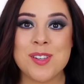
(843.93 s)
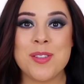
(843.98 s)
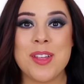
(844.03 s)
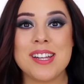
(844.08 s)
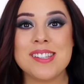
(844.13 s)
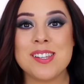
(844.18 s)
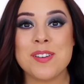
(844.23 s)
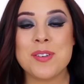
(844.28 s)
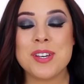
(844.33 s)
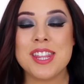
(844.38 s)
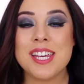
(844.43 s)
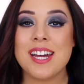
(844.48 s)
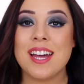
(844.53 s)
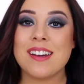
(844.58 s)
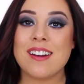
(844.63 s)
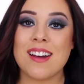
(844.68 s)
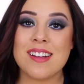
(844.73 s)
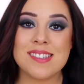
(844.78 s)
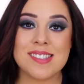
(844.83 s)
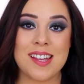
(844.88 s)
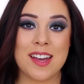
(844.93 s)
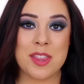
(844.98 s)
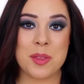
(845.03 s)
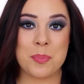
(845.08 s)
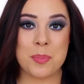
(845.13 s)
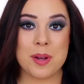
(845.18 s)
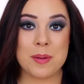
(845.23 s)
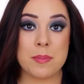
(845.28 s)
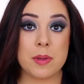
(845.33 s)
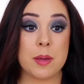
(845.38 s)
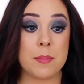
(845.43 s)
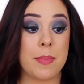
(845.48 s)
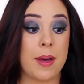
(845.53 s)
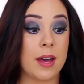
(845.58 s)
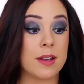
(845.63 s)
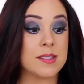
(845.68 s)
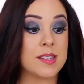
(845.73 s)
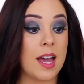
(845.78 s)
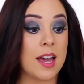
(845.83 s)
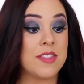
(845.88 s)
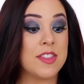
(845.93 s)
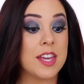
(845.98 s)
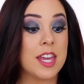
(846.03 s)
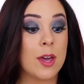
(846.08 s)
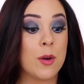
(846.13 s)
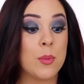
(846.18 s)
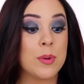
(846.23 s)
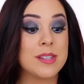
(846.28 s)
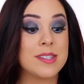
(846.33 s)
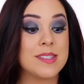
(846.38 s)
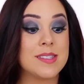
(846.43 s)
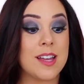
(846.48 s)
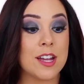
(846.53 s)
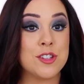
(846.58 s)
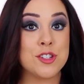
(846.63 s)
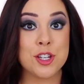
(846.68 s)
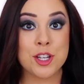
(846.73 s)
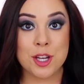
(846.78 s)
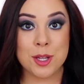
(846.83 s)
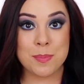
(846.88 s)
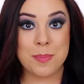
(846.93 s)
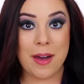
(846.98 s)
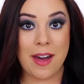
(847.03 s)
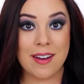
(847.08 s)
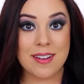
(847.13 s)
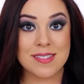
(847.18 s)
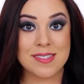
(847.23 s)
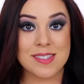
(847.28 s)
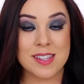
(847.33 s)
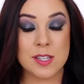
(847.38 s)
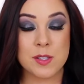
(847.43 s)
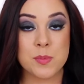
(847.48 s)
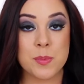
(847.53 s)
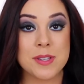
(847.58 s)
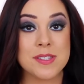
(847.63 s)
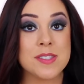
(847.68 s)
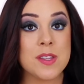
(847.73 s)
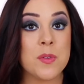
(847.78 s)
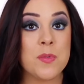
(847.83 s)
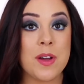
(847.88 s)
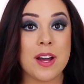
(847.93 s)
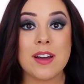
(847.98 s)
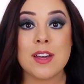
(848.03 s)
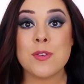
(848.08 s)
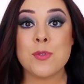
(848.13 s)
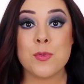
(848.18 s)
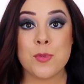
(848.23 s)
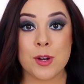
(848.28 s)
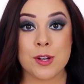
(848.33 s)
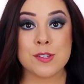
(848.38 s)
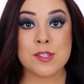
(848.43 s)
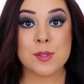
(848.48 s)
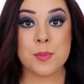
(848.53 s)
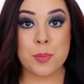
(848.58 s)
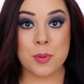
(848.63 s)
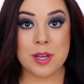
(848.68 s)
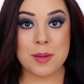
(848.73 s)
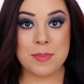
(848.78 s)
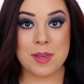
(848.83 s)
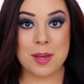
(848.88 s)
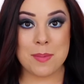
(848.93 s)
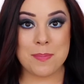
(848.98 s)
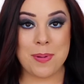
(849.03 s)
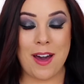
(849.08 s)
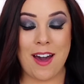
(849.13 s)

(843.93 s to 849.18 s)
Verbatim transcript: So that's everything I got inside the premium box. I think it was such a good box. This was the very first premium